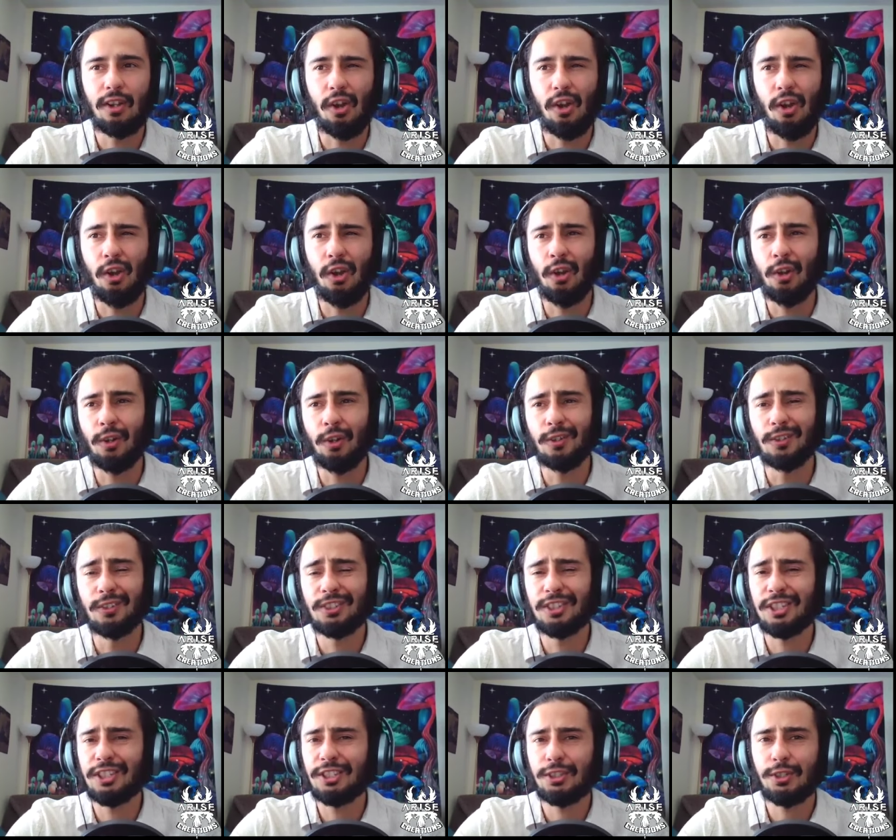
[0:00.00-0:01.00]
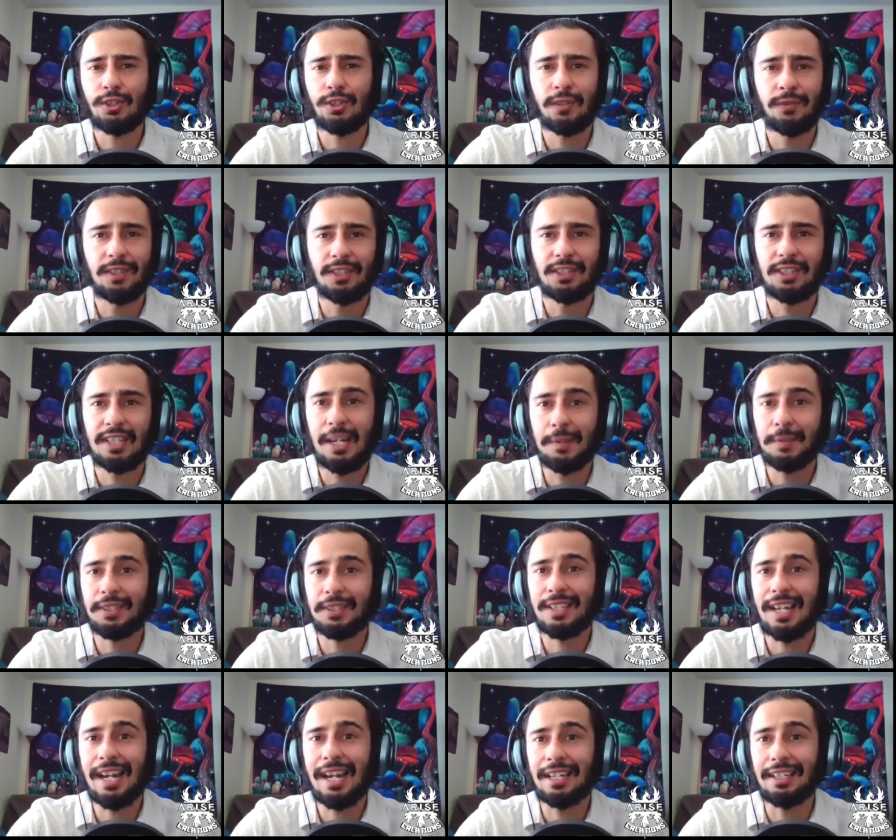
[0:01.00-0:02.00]
are sisters of the same
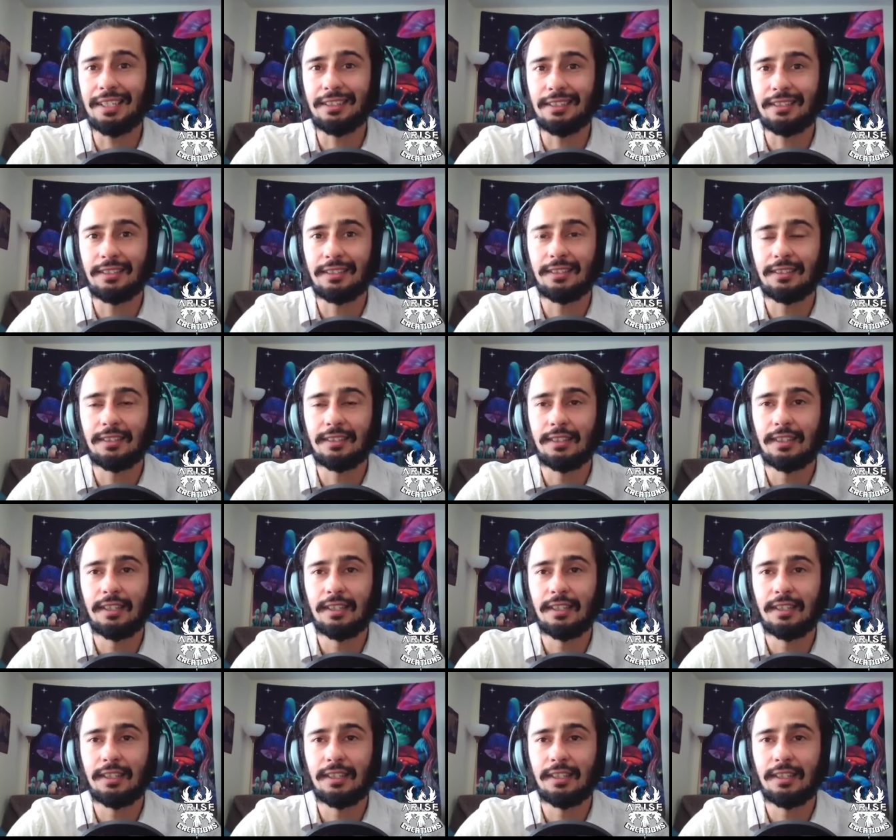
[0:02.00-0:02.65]
science,